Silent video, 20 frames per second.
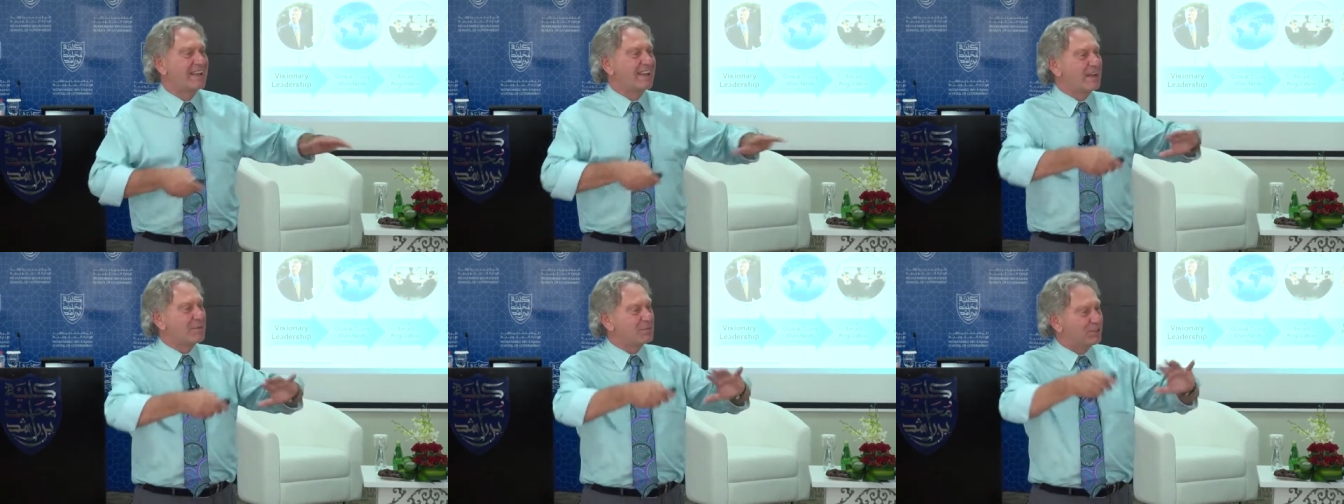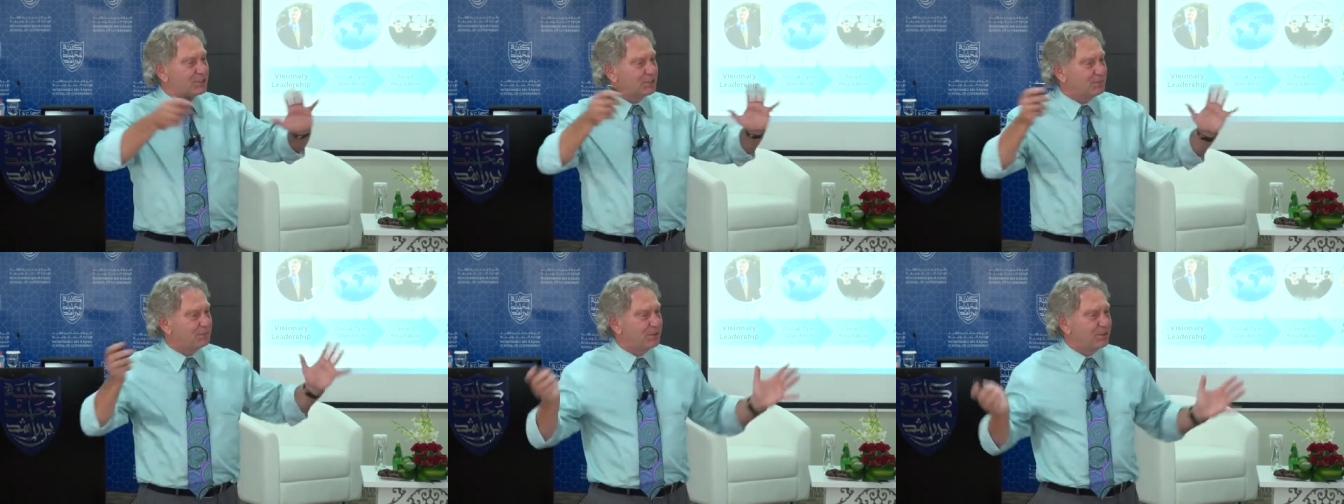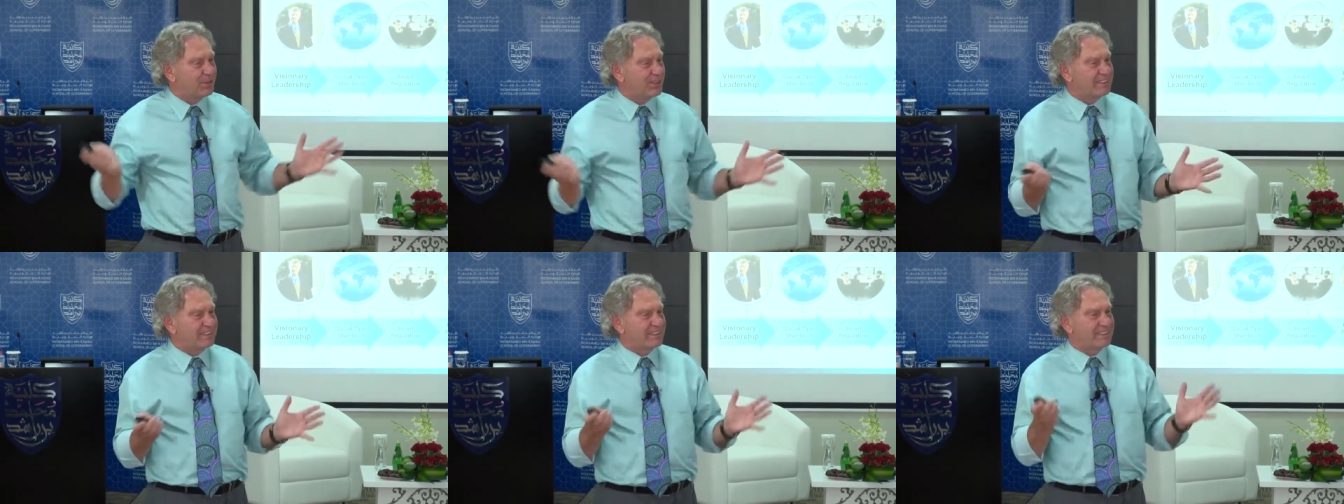Yeah, but the
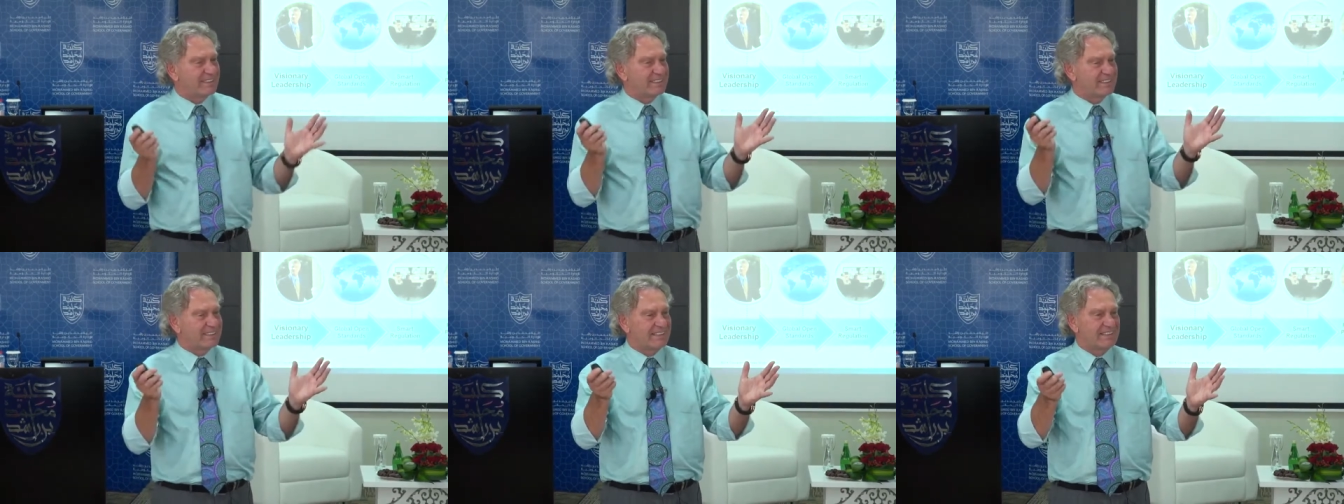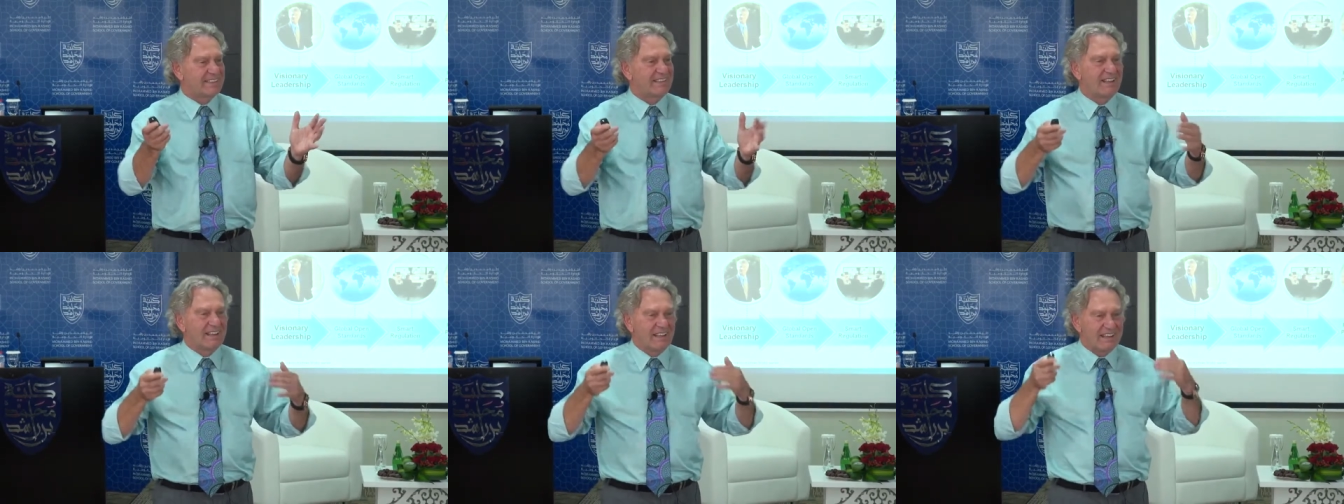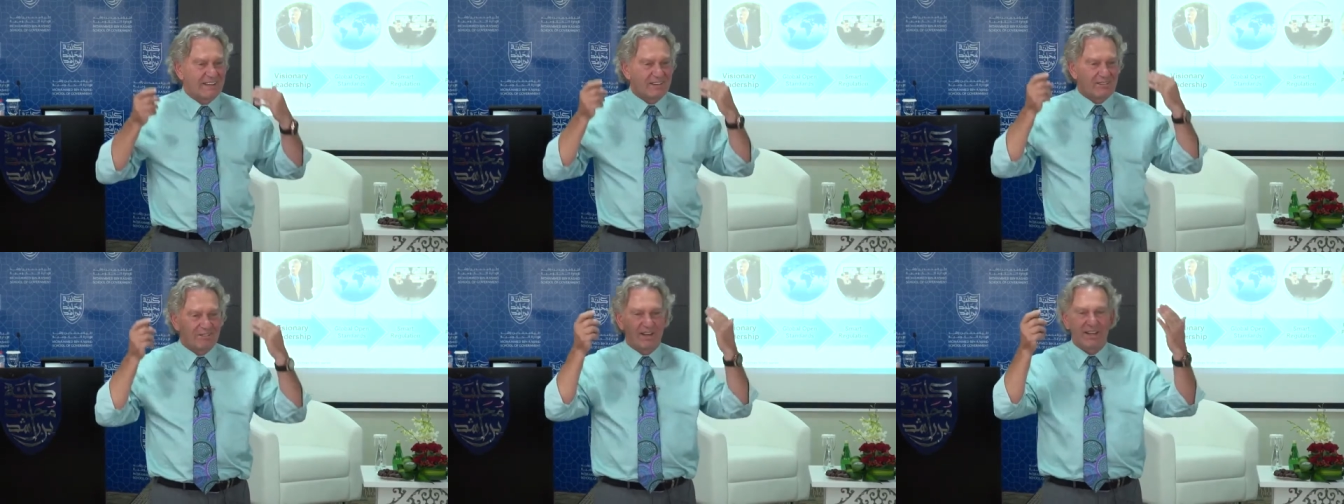point is that
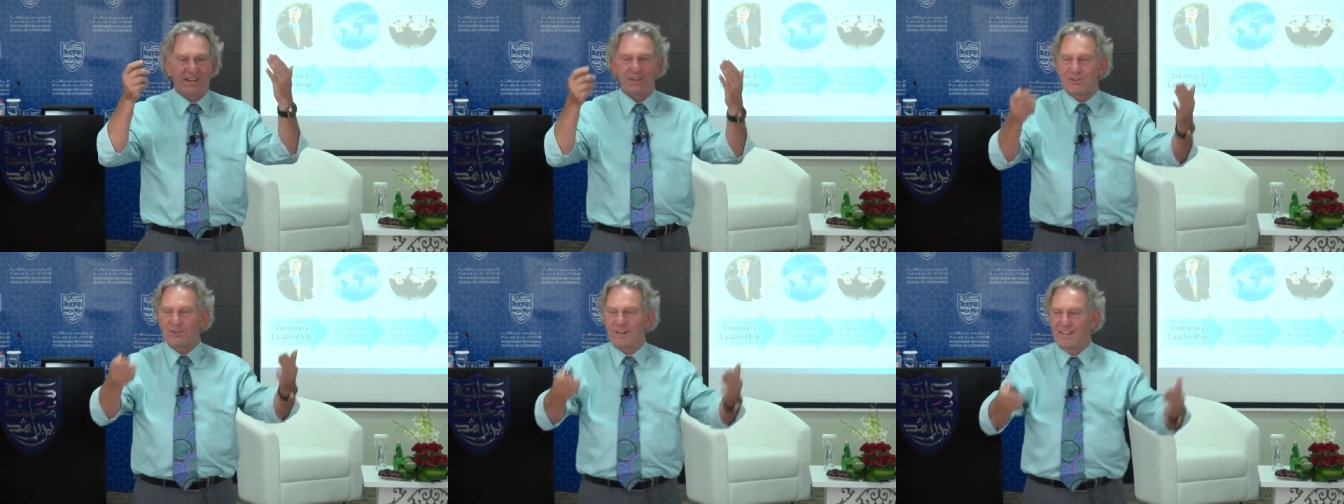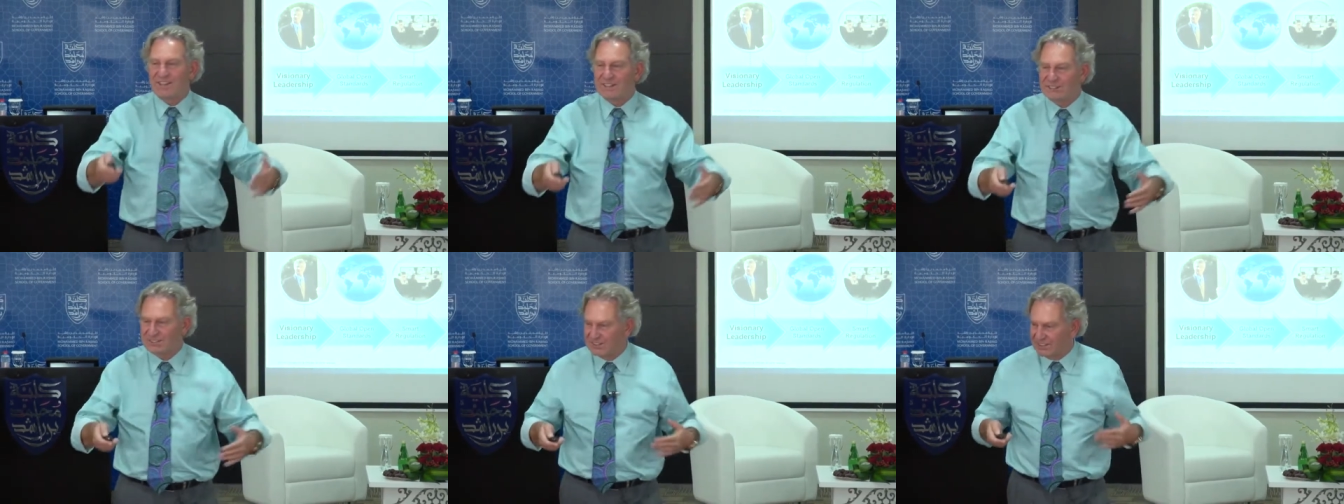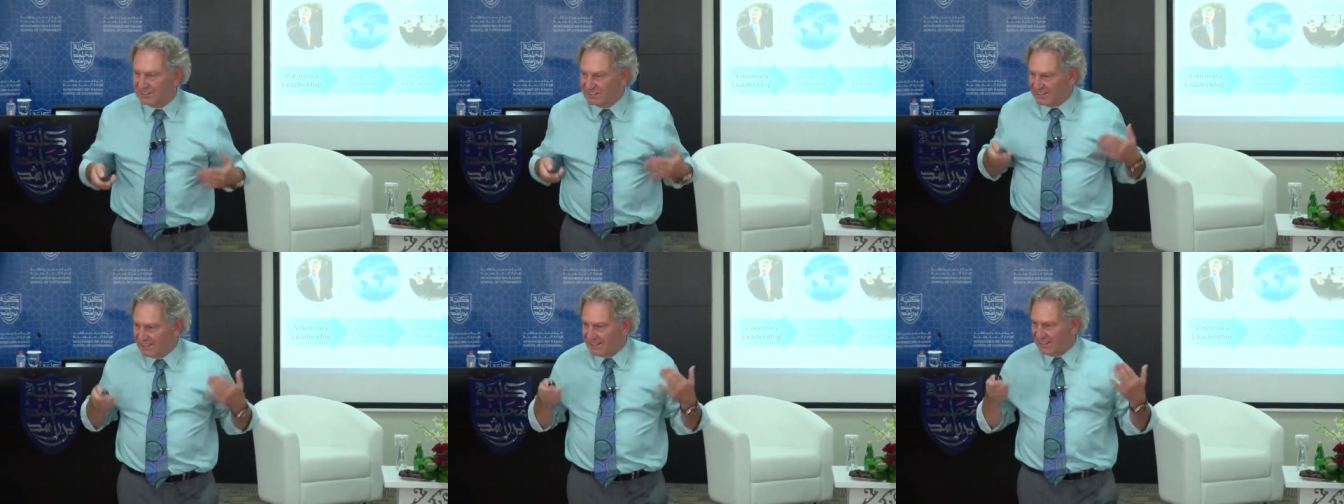
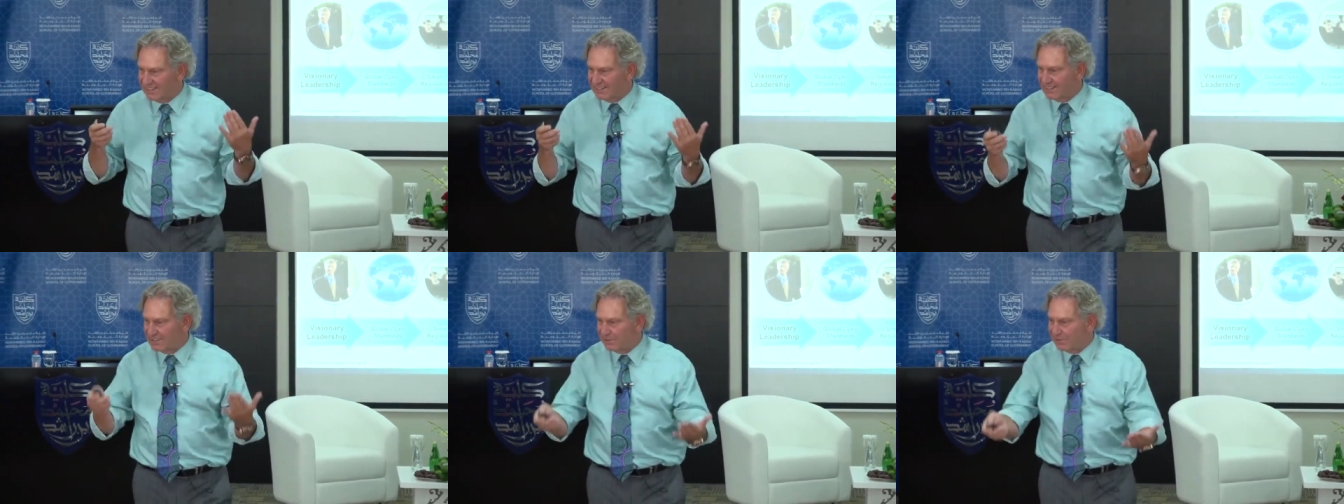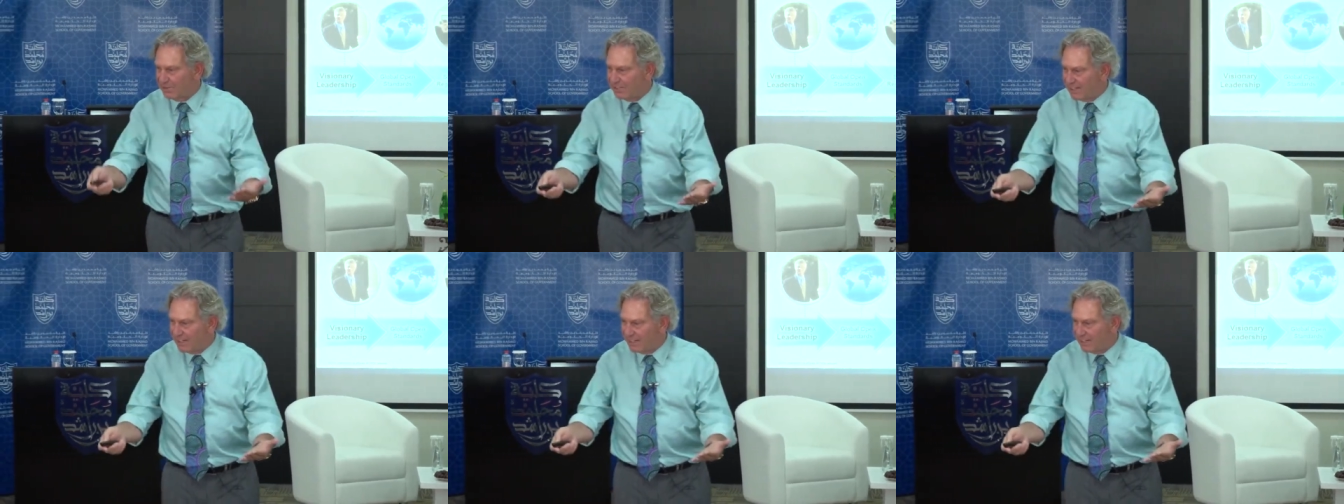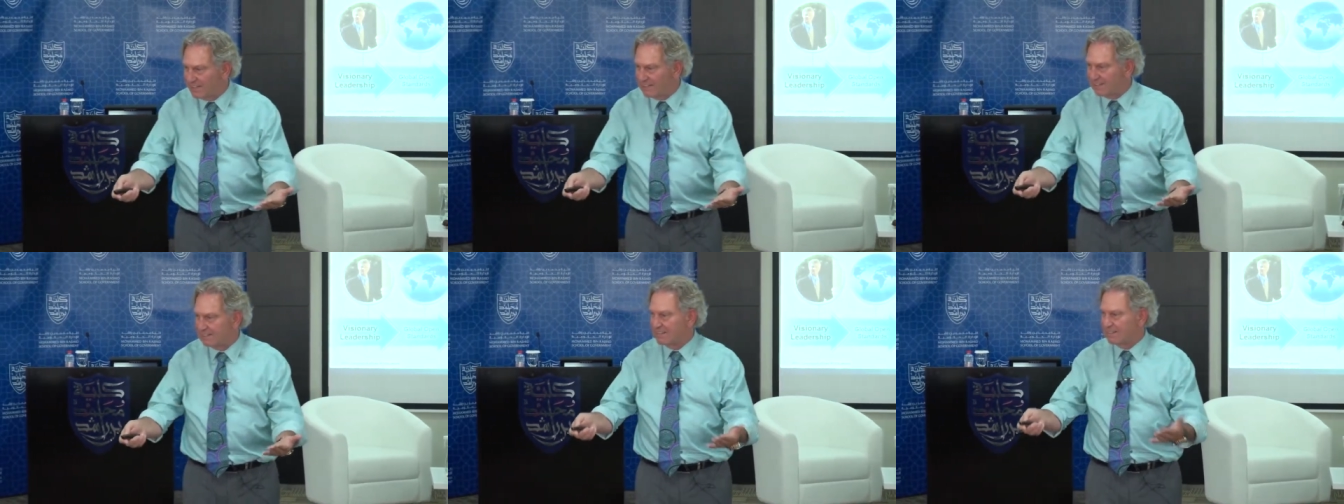regulation can
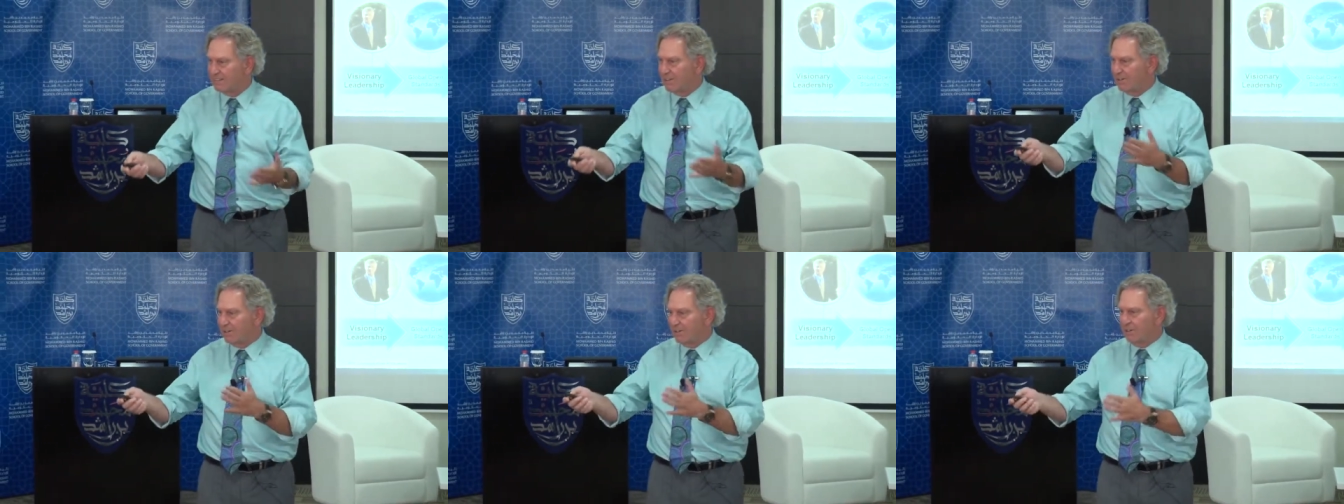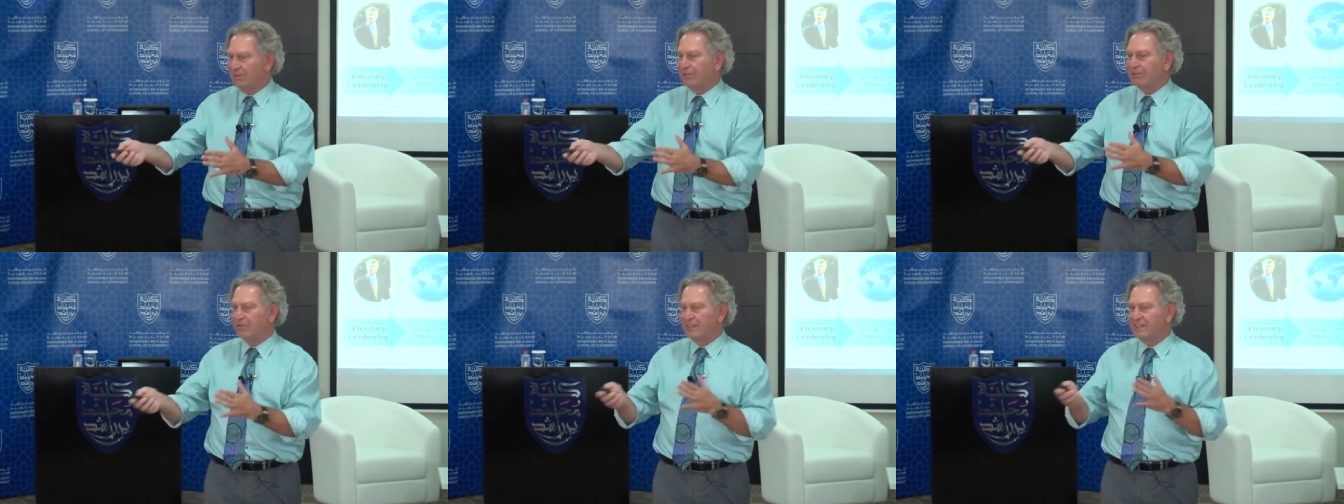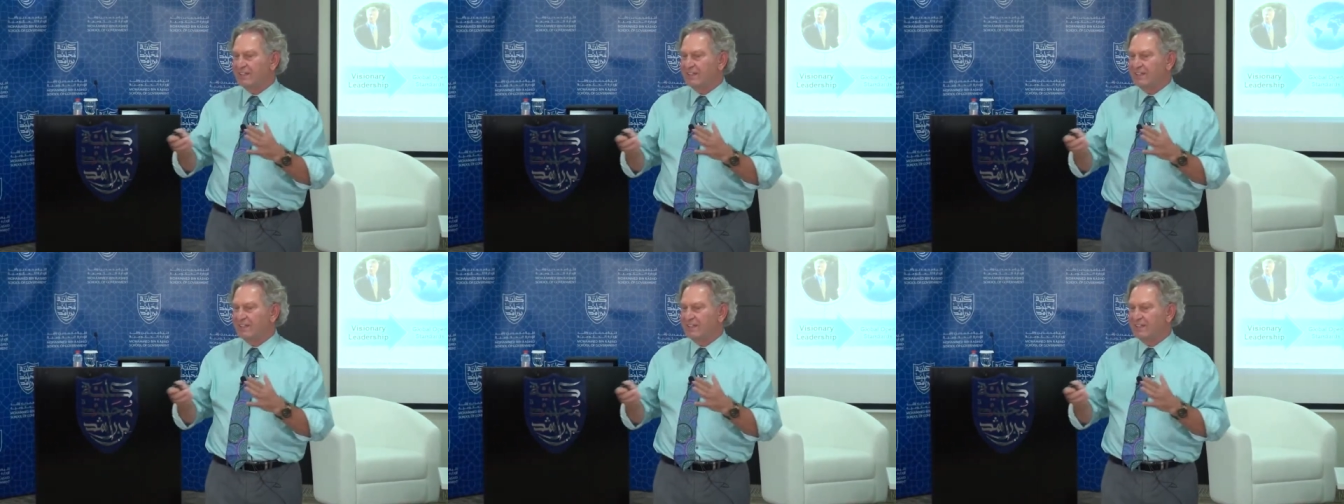create a lot of